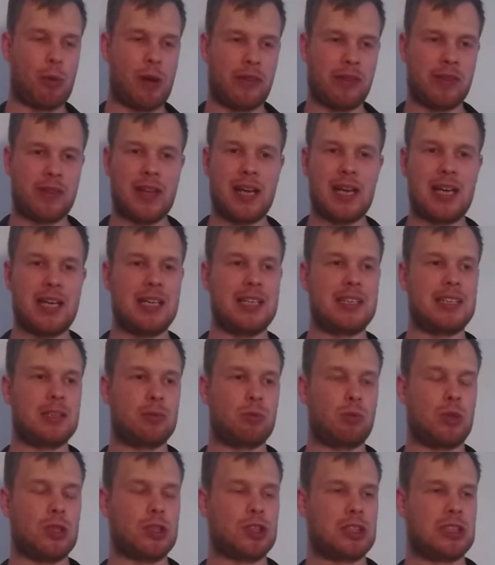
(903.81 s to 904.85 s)
went there and
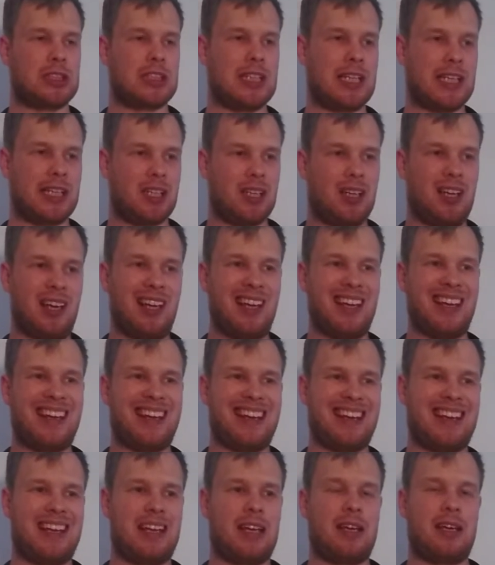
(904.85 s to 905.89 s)
it was just like,
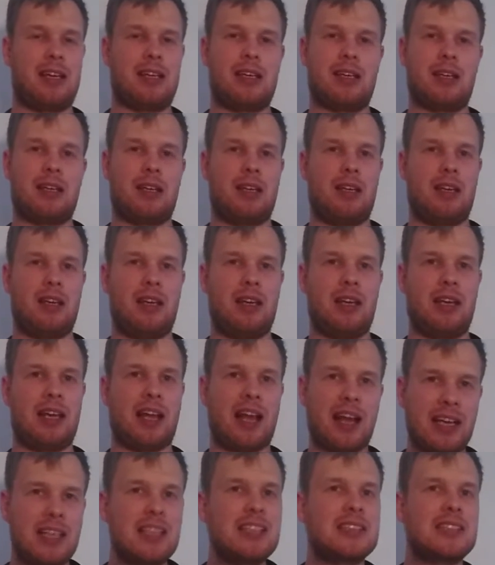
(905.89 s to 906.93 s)

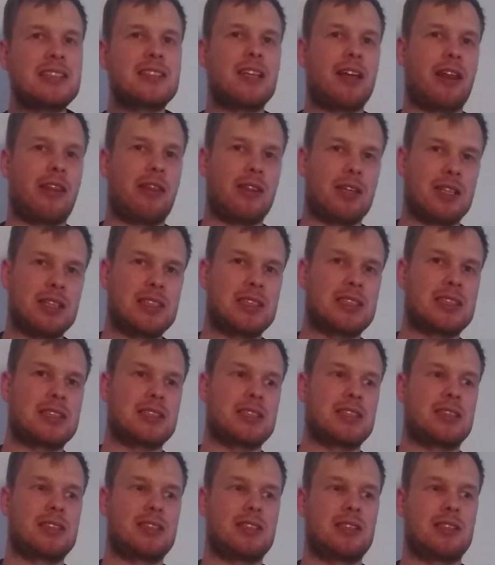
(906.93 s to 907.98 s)
is
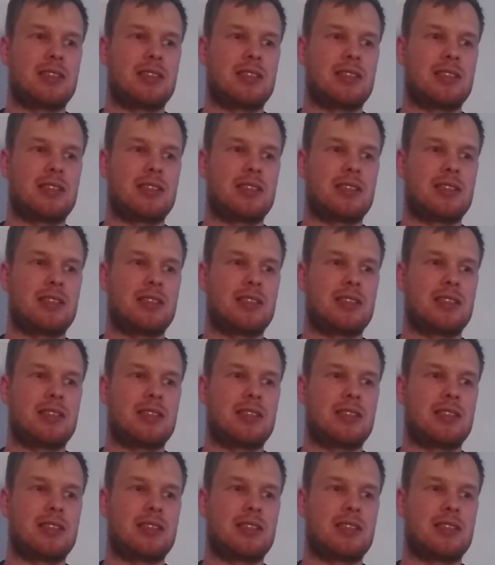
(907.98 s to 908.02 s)
this